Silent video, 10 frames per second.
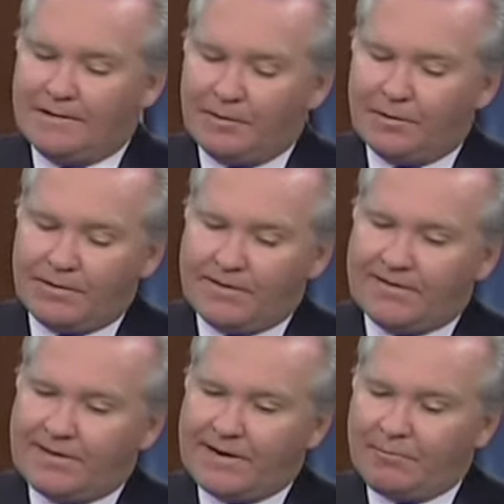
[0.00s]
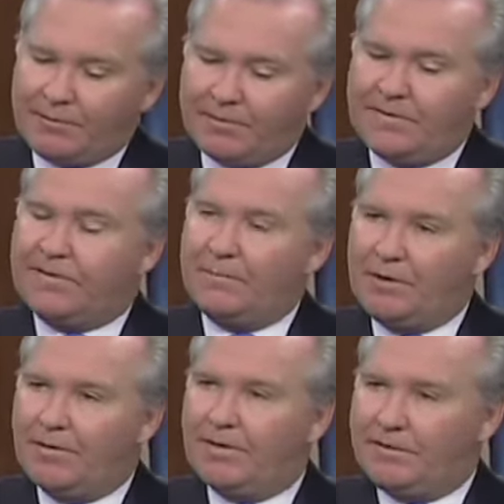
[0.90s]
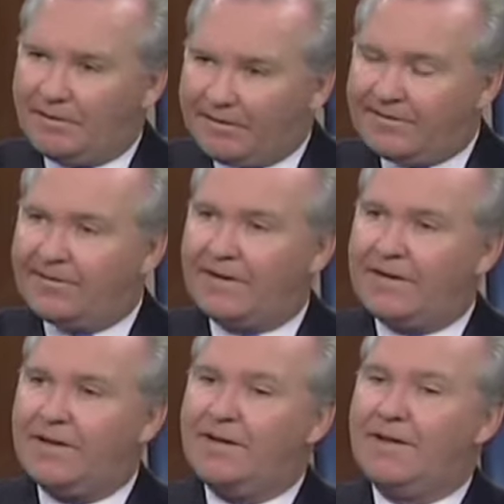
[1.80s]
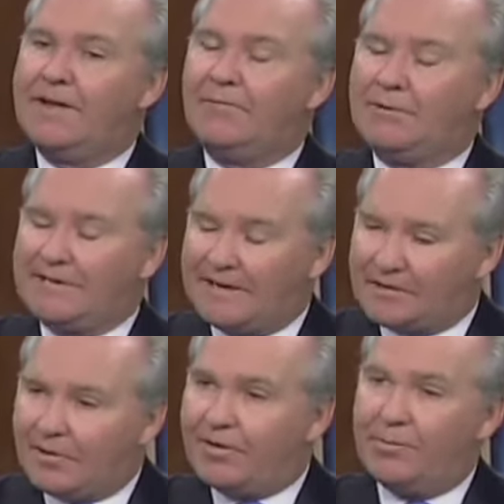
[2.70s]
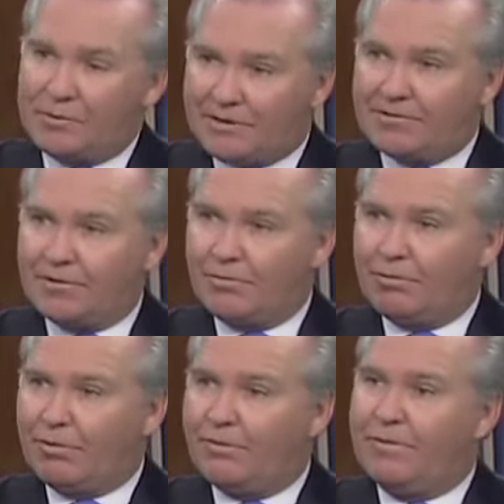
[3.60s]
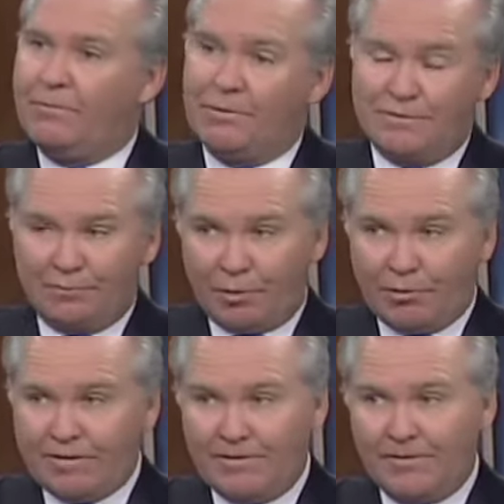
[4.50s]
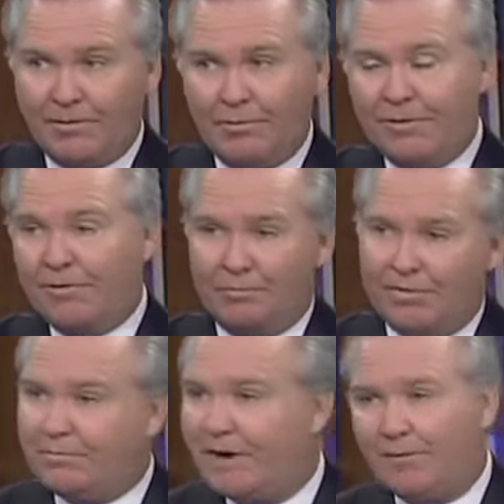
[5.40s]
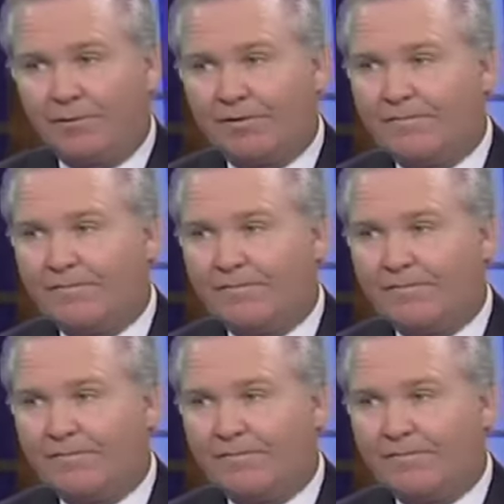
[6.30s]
they're going to decide whether this community, this city, which has all the potential in the world, moves forward or whether it moves backwards.